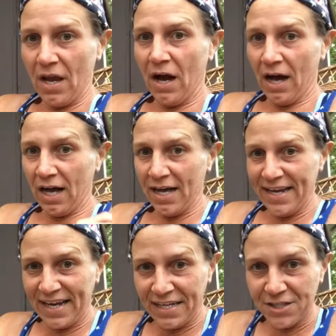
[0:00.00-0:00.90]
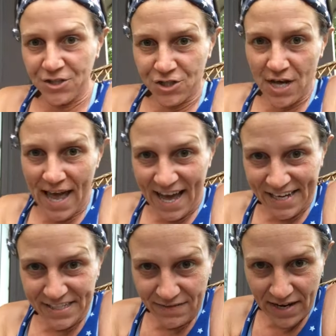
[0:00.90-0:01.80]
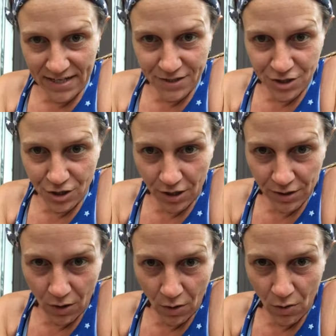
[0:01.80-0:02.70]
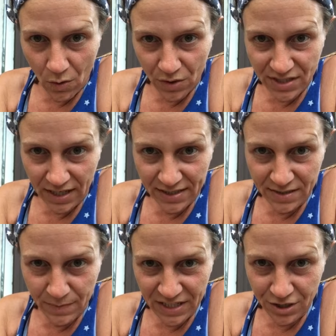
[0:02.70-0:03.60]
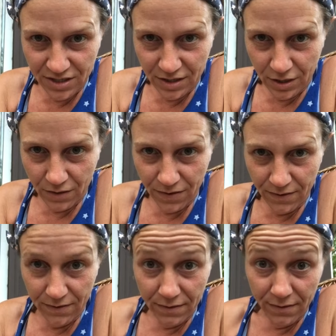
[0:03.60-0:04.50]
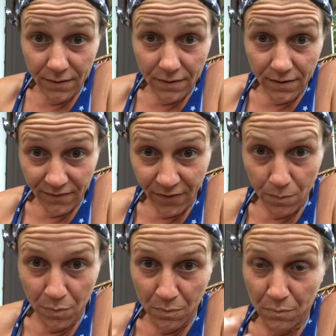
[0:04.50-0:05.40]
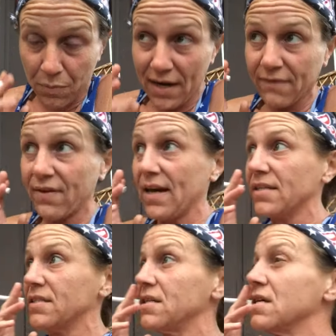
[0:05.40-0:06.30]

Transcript: I eat activated charcoal or diatomaceous earth for breakfast.